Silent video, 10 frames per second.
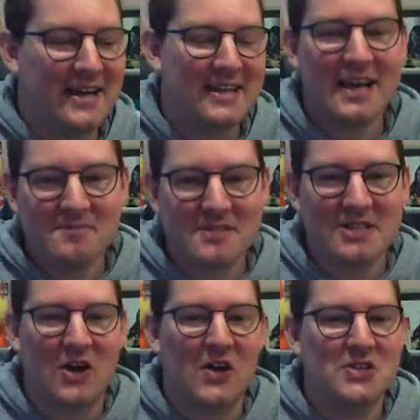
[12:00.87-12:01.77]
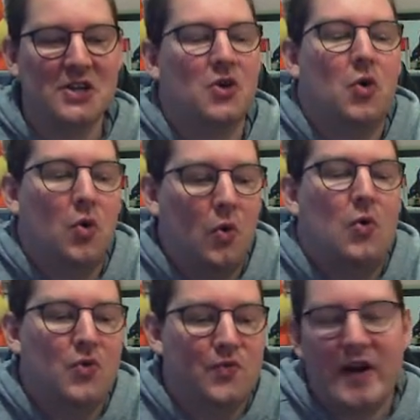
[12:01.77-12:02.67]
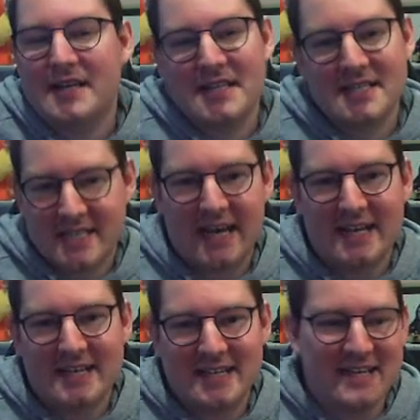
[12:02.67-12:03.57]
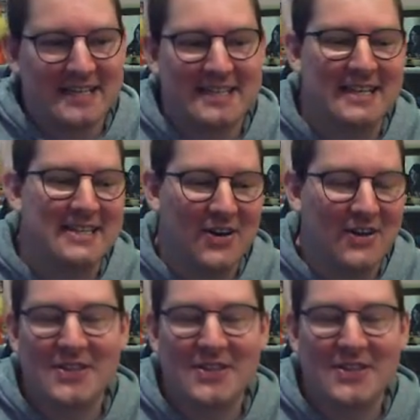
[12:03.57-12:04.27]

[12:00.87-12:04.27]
the game starts and you're already sad. It's not,